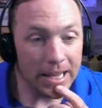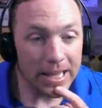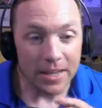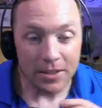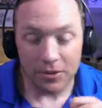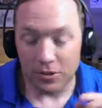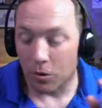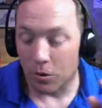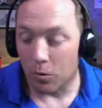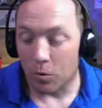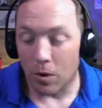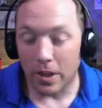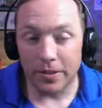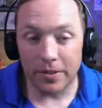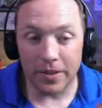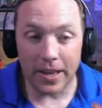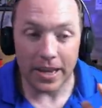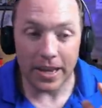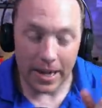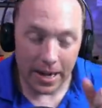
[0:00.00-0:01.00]
So one
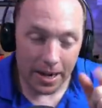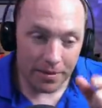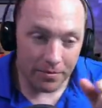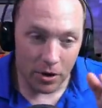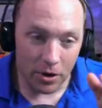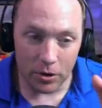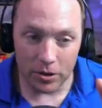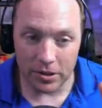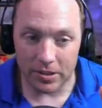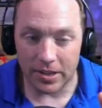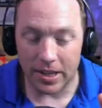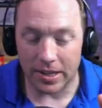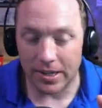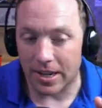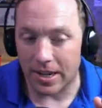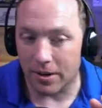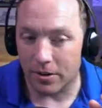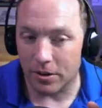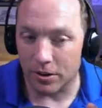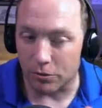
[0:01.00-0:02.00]
thing, and I've noticed that
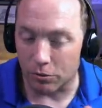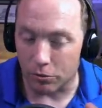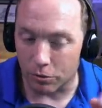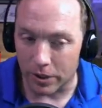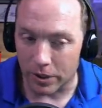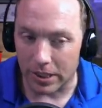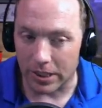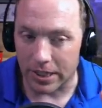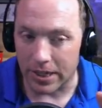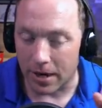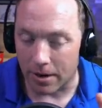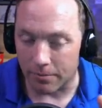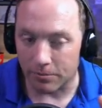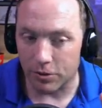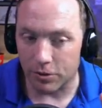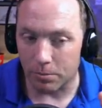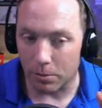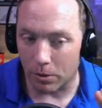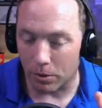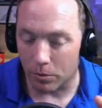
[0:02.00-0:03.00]
Kira is really
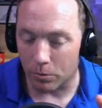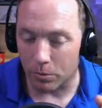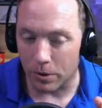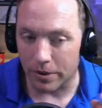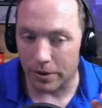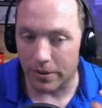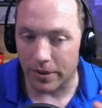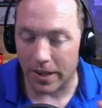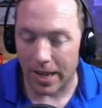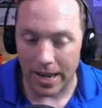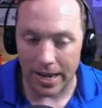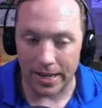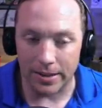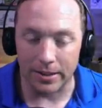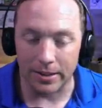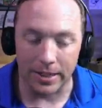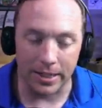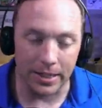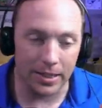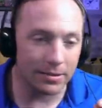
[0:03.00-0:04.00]
comfortable with
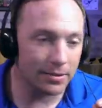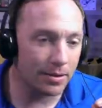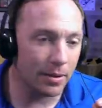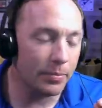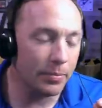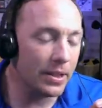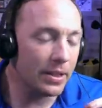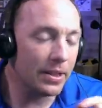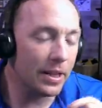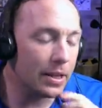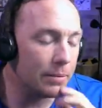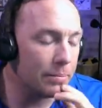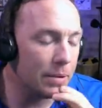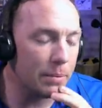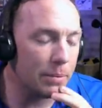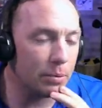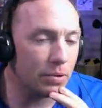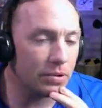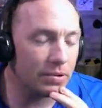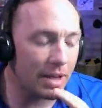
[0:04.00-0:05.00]
handling, and it's something that
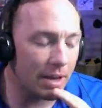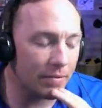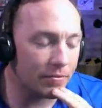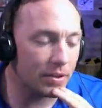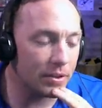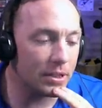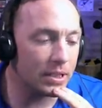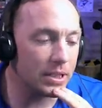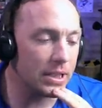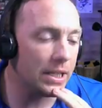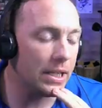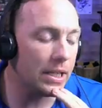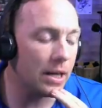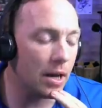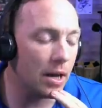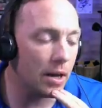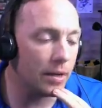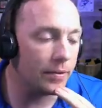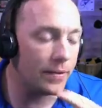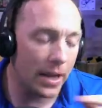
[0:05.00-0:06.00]
people definitely,
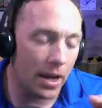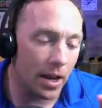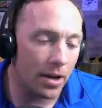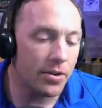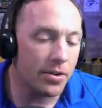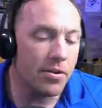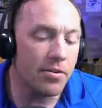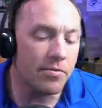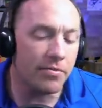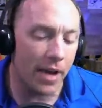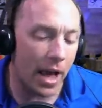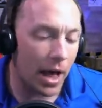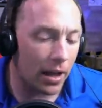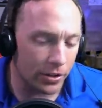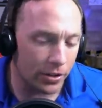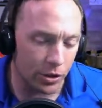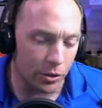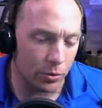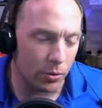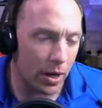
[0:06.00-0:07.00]
they
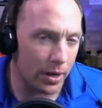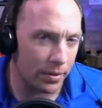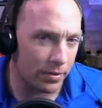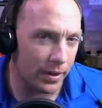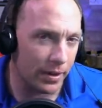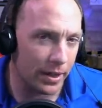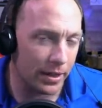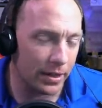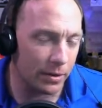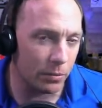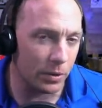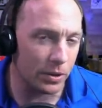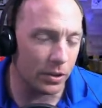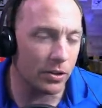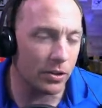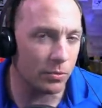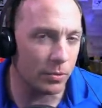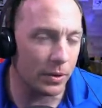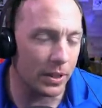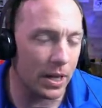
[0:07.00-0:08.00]
undervalue, I think, when
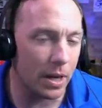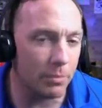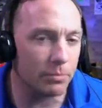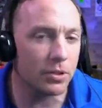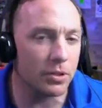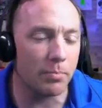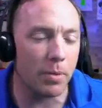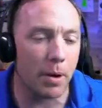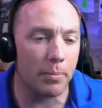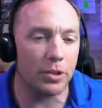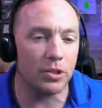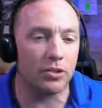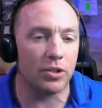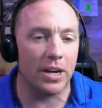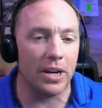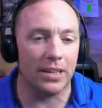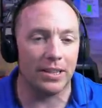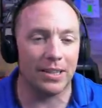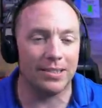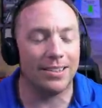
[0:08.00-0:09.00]
it comes to puppy
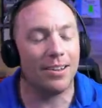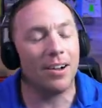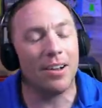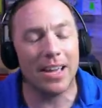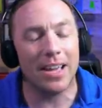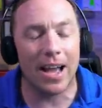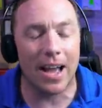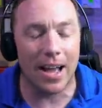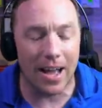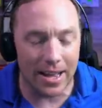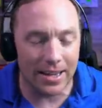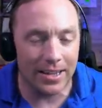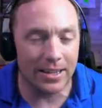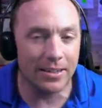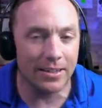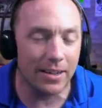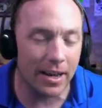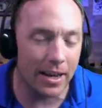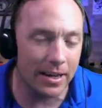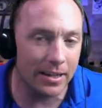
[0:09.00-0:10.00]
training. They say, oh yeah, I
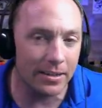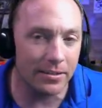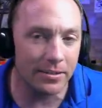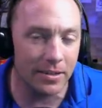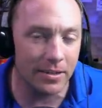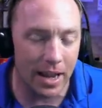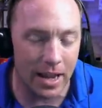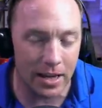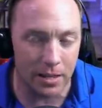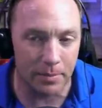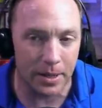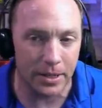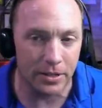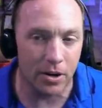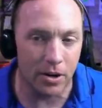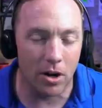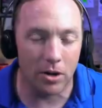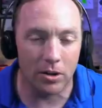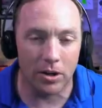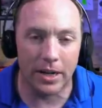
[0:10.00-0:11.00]
can handle my
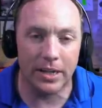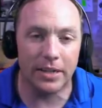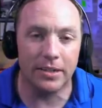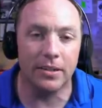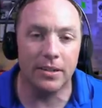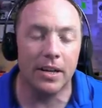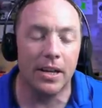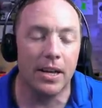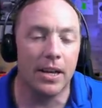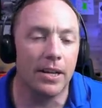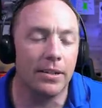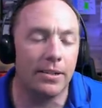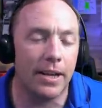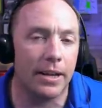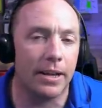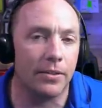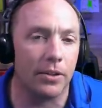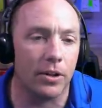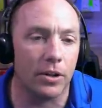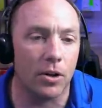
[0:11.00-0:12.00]
dog, or I can
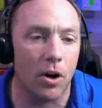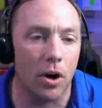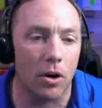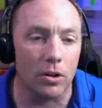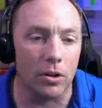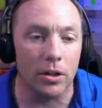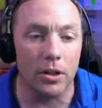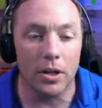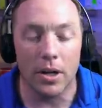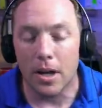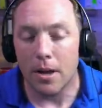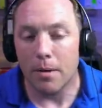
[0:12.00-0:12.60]
take their collar.